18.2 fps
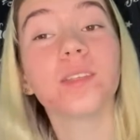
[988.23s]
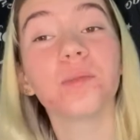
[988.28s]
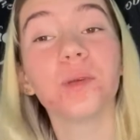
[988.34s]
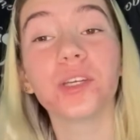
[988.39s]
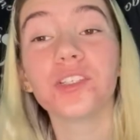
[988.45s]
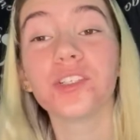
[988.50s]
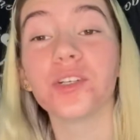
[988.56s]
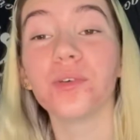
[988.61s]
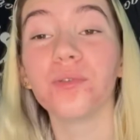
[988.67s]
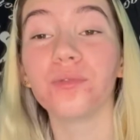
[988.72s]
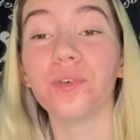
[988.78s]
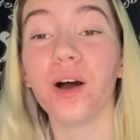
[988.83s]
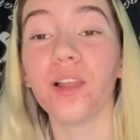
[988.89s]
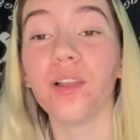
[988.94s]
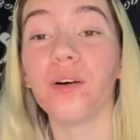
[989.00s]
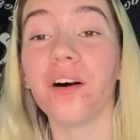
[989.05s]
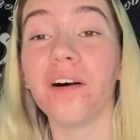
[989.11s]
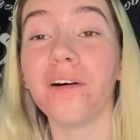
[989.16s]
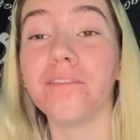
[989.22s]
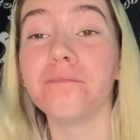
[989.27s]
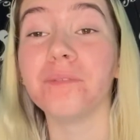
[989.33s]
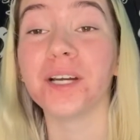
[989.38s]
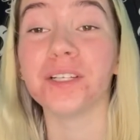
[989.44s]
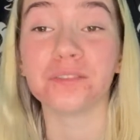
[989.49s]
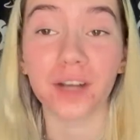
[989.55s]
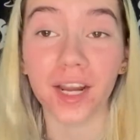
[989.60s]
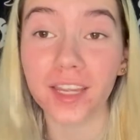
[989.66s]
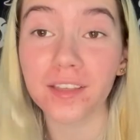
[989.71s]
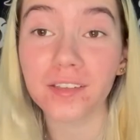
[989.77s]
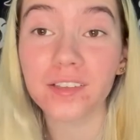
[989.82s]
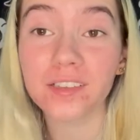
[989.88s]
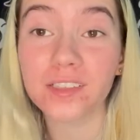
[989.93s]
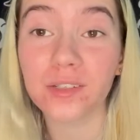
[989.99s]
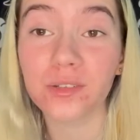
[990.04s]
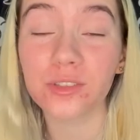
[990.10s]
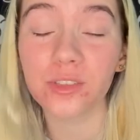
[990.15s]
Make sure you follow all of my regular
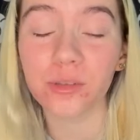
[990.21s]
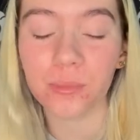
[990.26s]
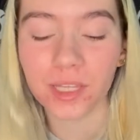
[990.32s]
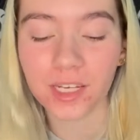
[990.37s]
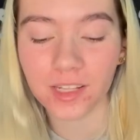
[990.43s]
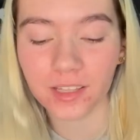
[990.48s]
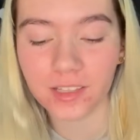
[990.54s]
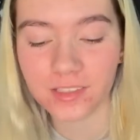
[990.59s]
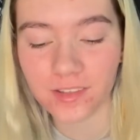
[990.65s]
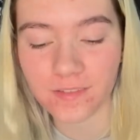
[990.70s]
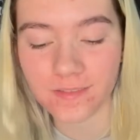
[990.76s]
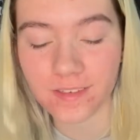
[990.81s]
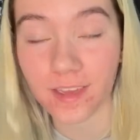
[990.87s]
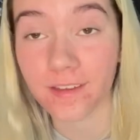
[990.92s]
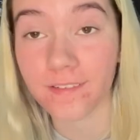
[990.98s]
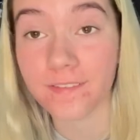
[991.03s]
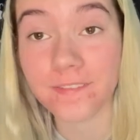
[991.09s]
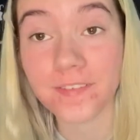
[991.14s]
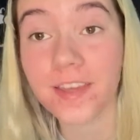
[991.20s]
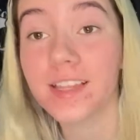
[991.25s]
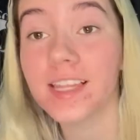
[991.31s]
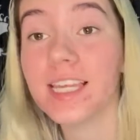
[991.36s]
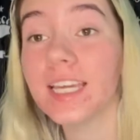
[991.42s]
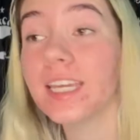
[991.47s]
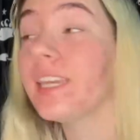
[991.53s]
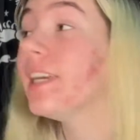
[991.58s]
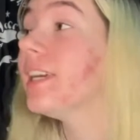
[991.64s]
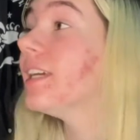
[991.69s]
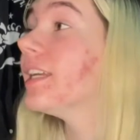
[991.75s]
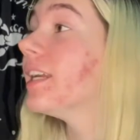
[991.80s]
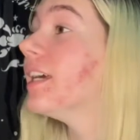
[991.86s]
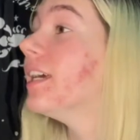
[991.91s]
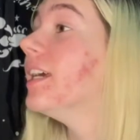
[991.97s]
social medias if you feel like it.